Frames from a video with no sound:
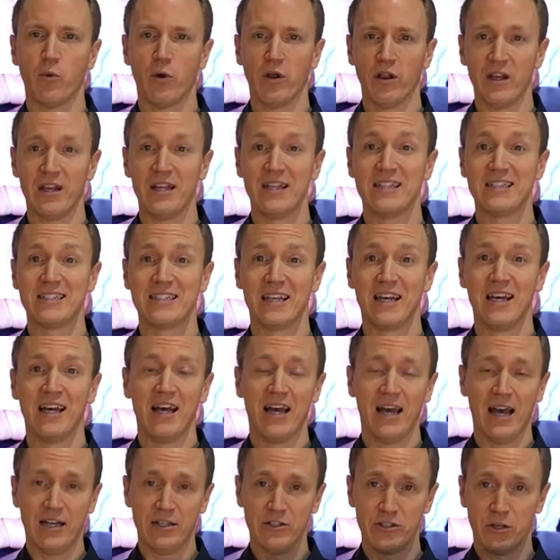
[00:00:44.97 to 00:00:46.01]
Well, it is,
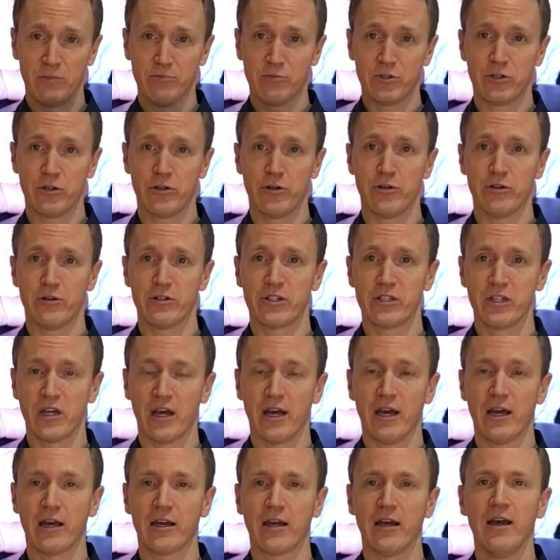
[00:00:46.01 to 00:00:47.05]
as I'm sure you're
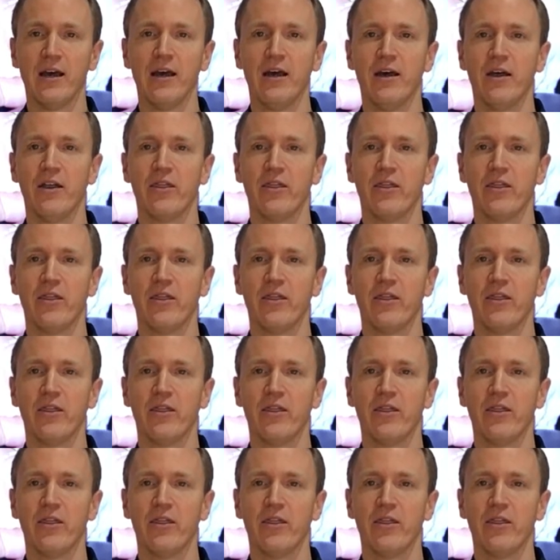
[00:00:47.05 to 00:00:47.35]
saying,